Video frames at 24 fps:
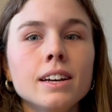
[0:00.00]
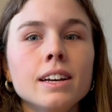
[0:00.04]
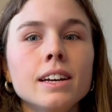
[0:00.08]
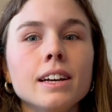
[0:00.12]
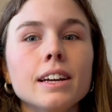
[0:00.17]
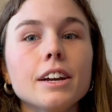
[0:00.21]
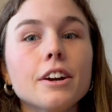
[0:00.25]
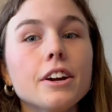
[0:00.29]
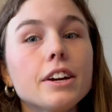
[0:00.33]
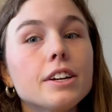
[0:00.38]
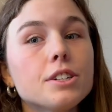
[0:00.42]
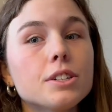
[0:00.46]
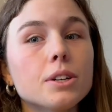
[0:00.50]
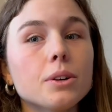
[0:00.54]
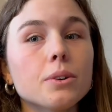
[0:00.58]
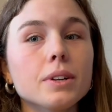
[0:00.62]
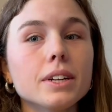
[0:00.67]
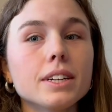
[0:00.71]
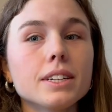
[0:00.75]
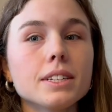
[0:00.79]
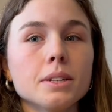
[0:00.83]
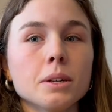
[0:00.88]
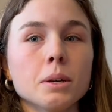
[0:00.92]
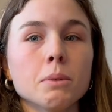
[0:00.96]
Here I show an
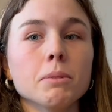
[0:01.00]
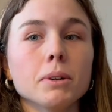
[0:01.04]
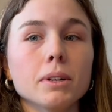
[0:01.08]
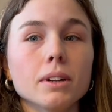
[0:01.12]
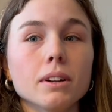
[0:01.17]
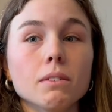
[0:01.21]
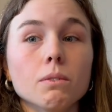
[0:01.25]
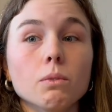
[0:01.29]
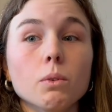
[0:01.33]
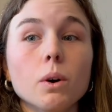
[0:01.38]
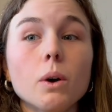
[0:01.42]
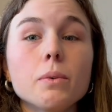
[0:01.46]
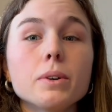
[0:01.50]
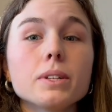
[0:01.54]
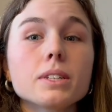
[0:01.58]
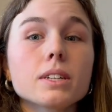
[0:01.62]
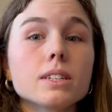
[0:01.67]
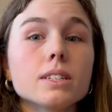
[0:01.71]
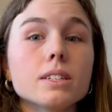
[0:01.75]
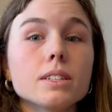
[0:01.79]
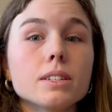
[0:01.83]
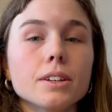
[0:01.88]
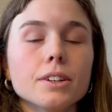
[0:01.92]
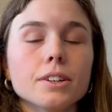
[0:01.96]
example of what was
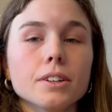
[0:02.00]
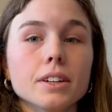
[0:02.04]
considered